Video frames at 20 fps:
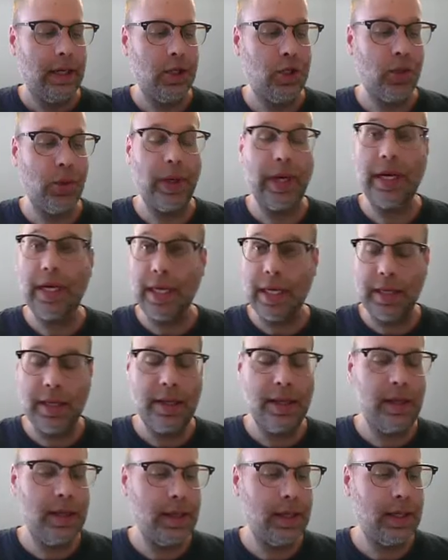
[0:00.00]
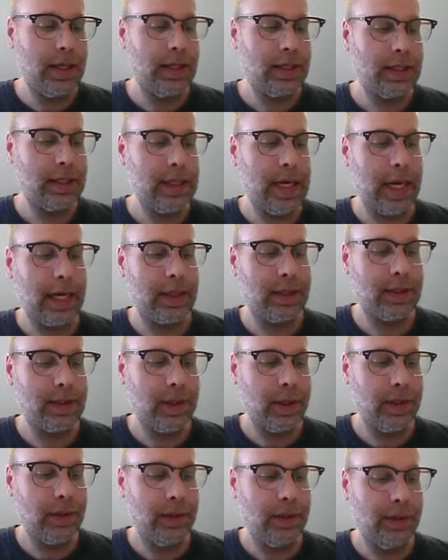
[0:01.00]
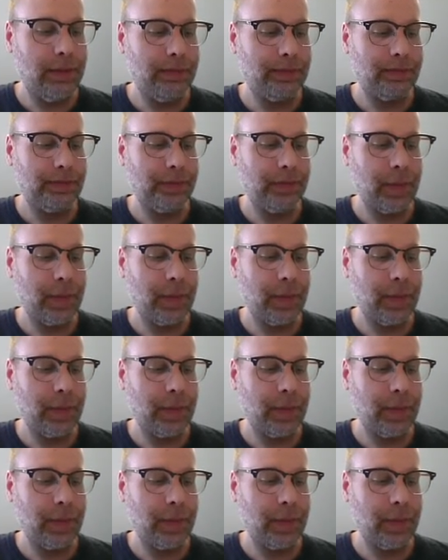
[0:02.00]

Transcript: join in the snack circle,